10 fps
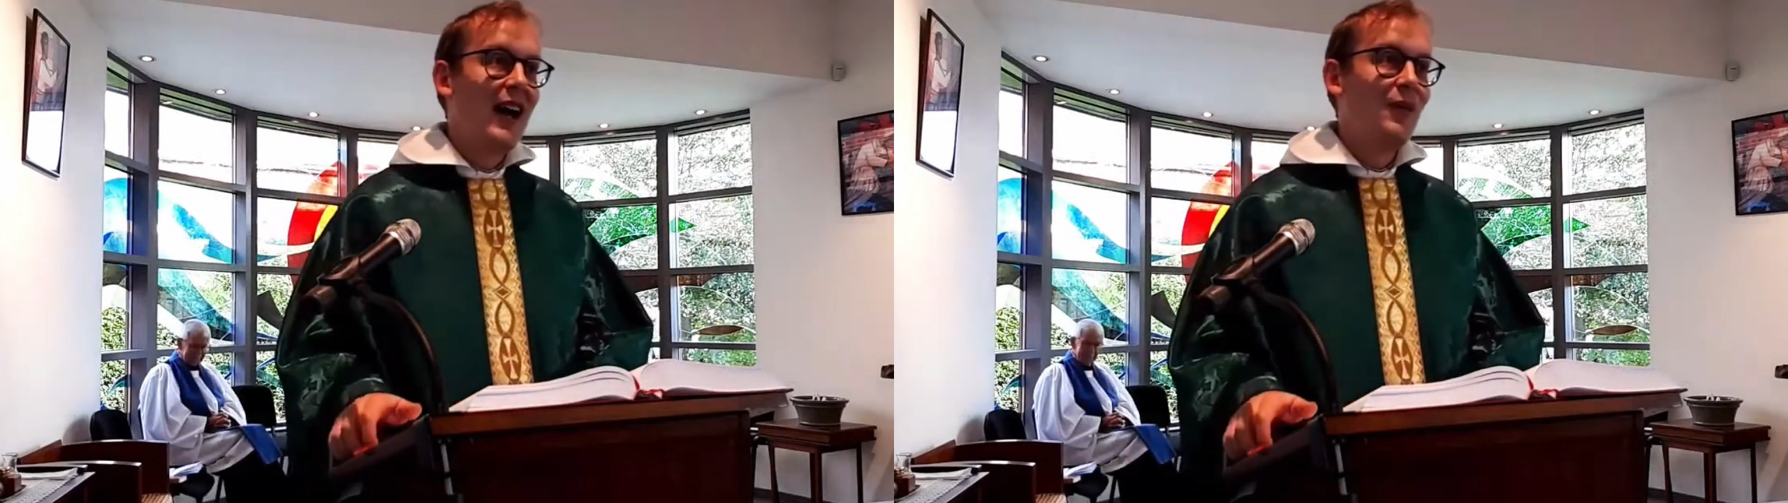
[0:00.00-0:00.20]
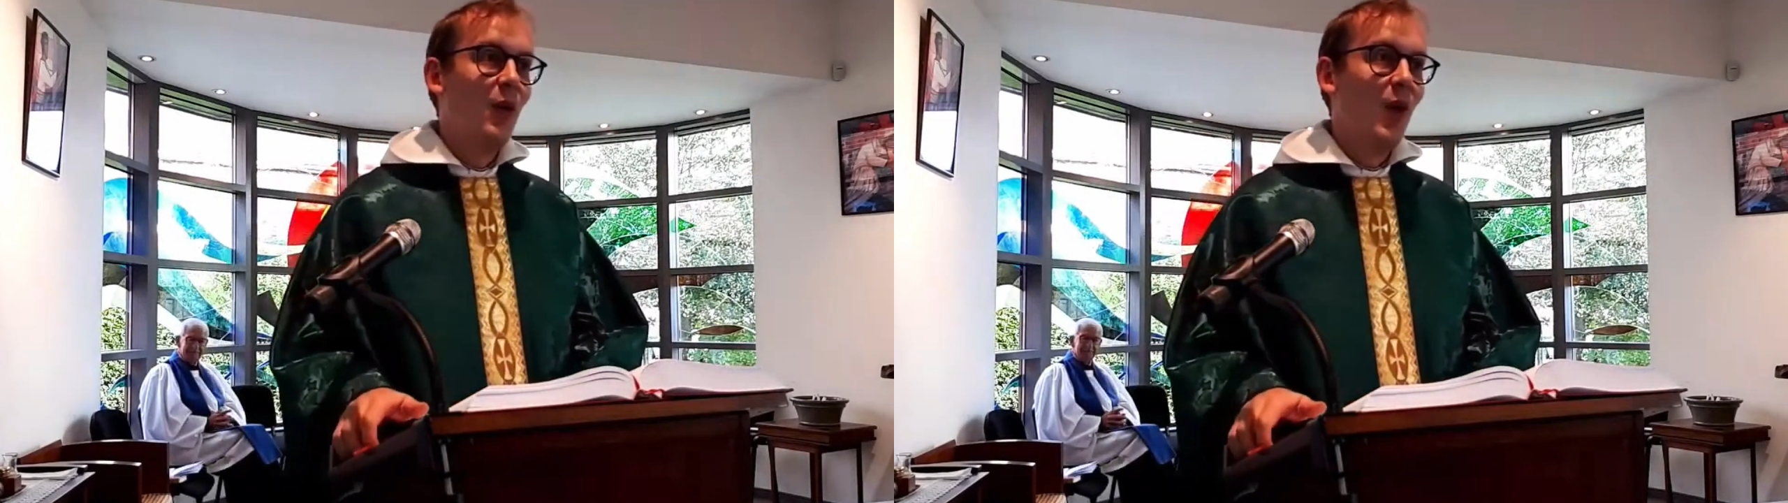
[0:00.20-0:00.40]

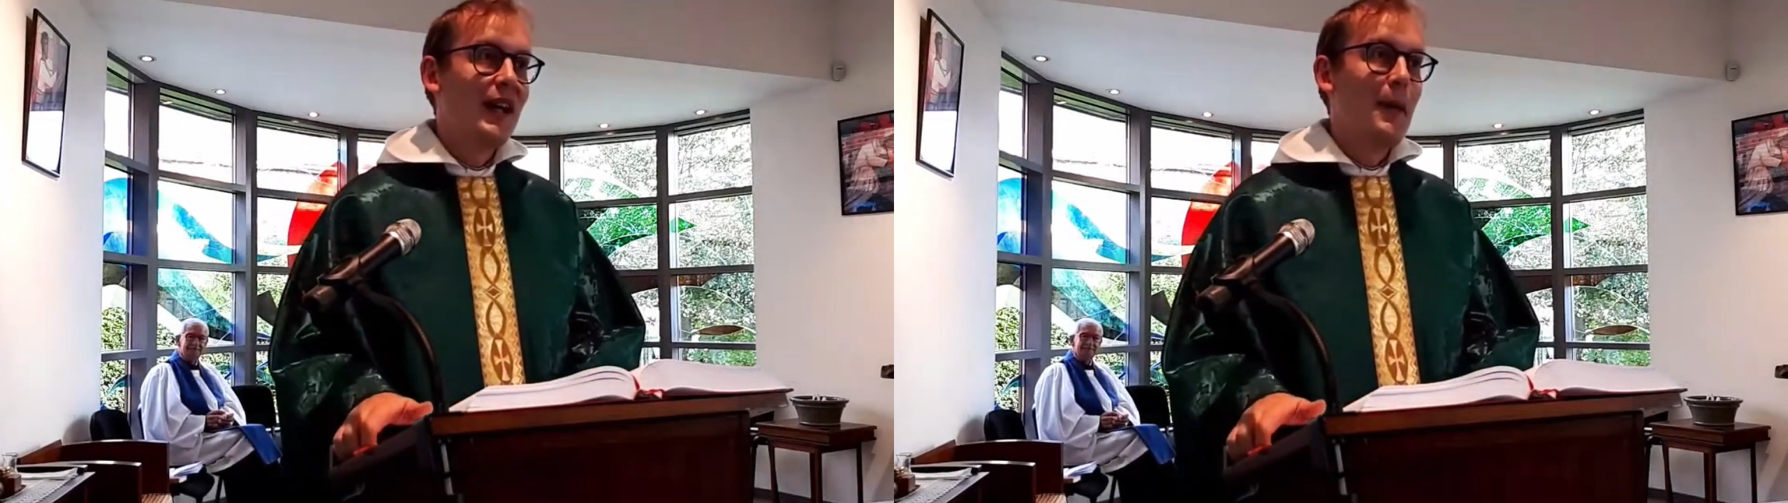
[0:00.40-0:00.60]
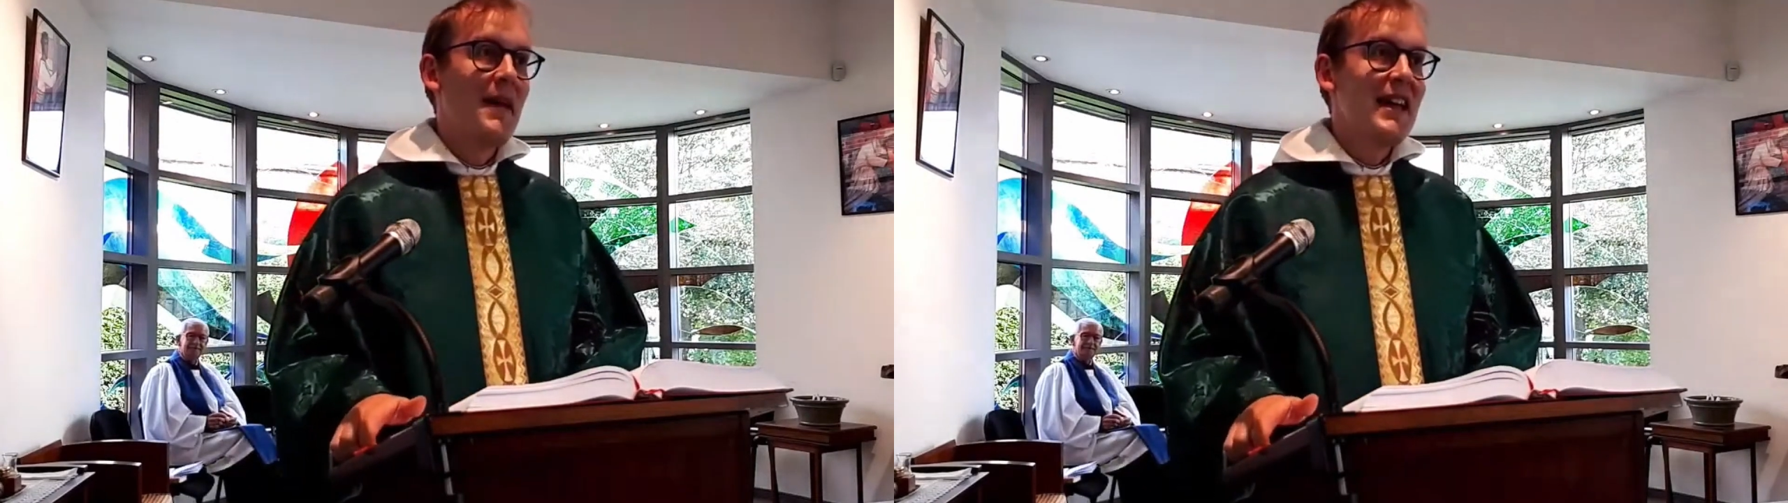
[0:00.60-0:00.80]
and
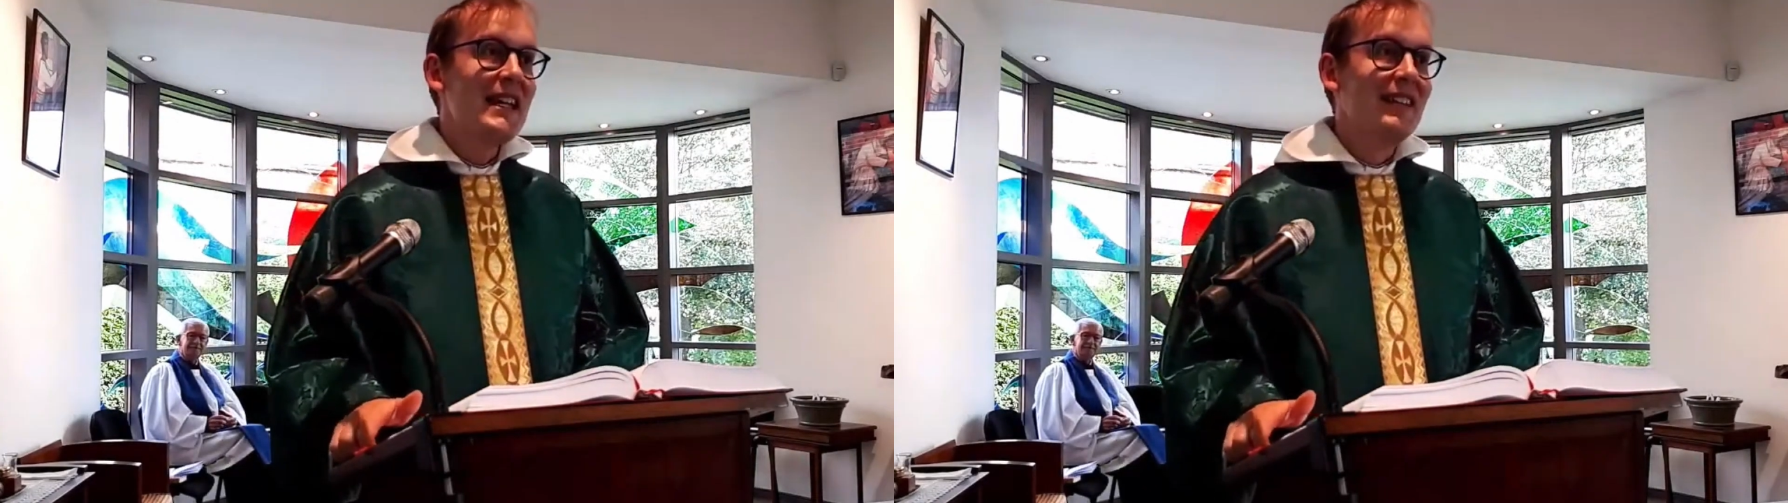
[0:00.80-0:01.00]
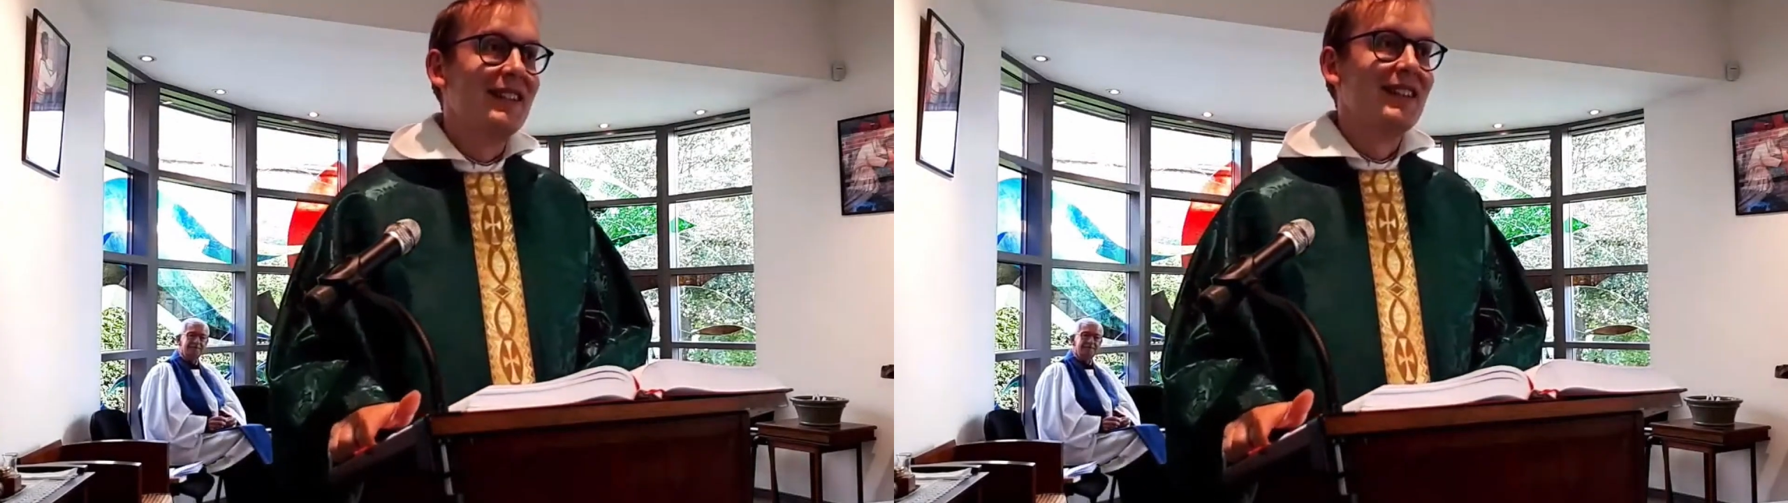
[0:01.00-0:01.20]
what it
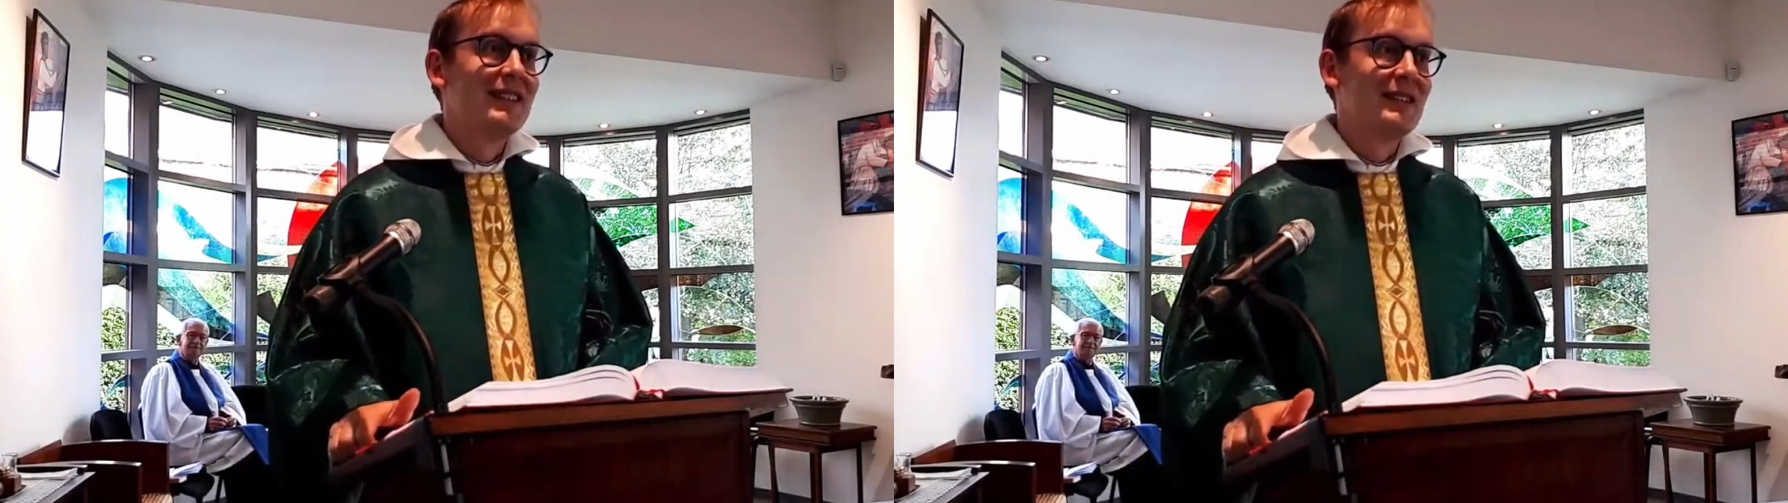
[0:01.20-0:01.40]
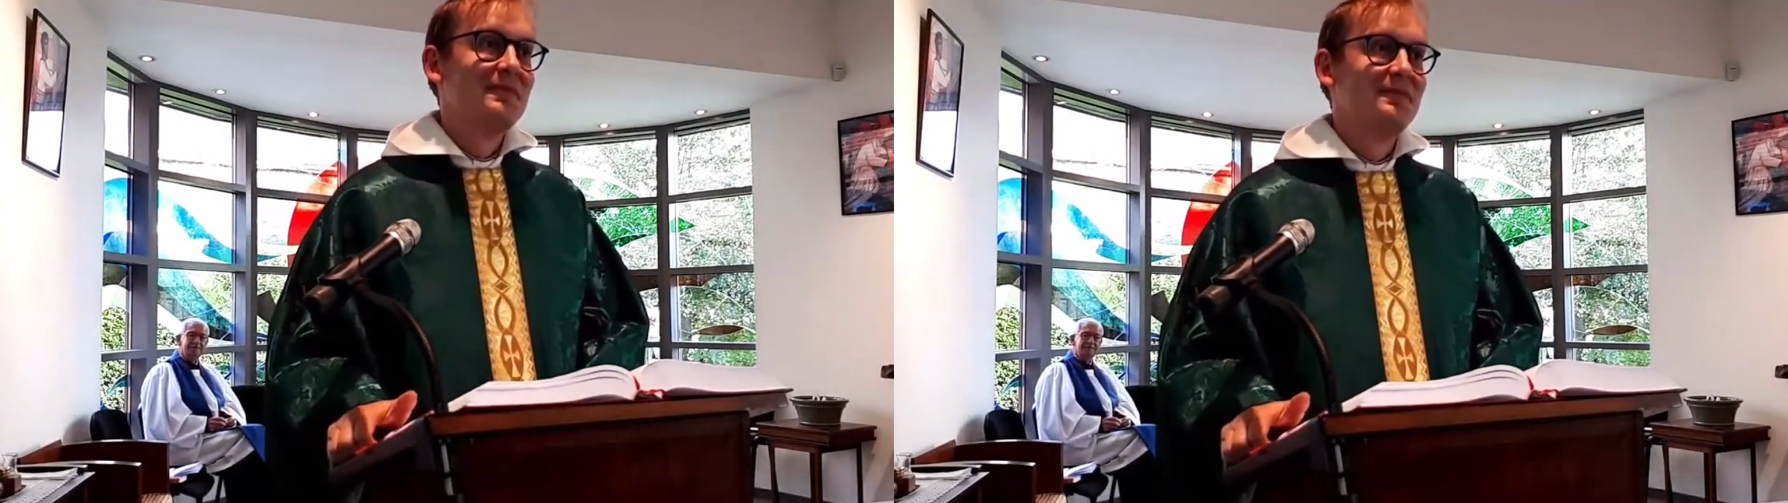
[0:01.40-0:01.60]

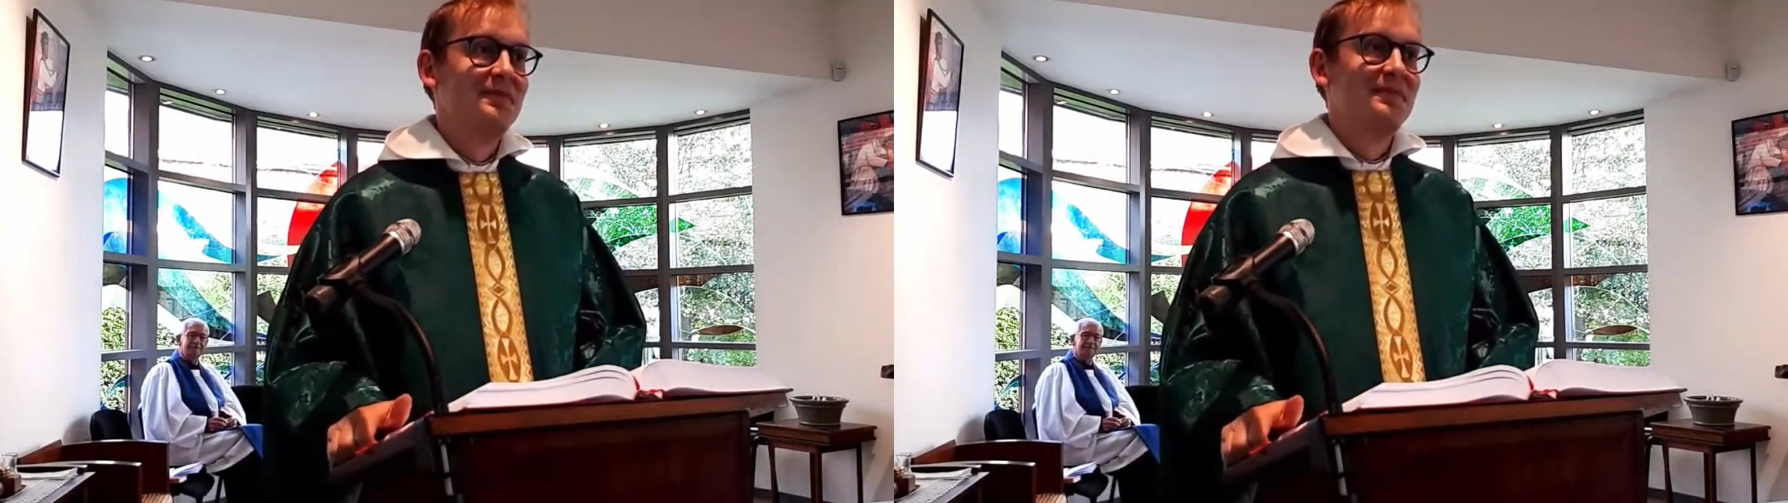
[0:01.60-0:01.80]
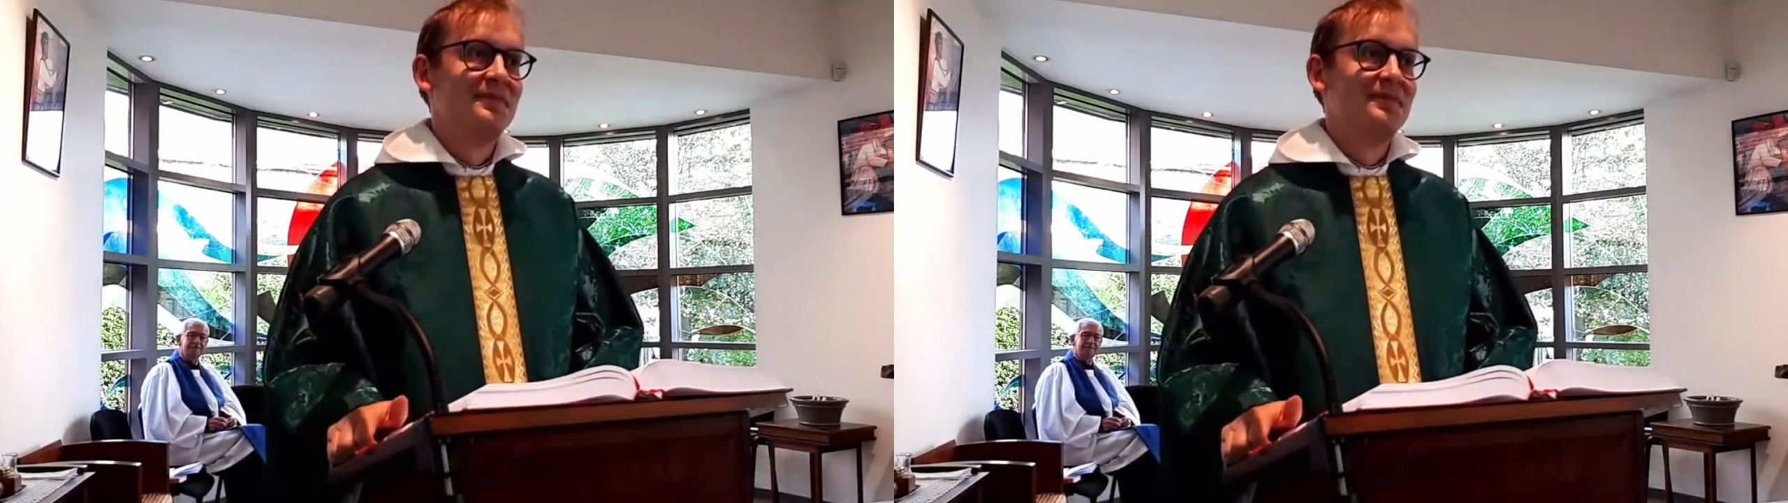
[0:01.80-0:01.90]
means.